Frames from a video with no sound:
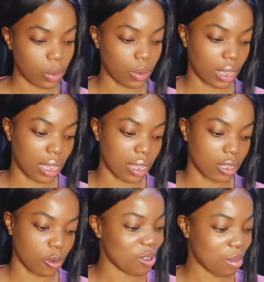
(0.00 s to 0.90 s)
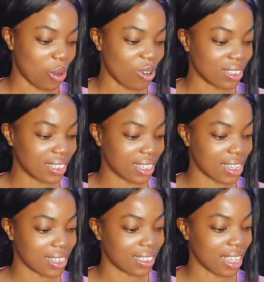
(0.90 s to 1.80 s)
Okay, number one
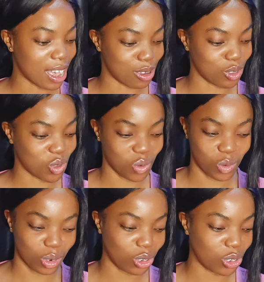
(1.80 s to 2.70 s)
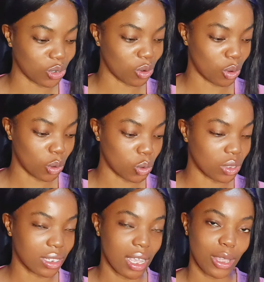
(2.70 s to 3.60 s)
says how to wash your
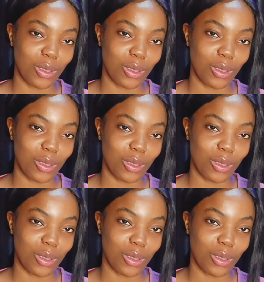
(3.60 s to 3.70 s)
clothes.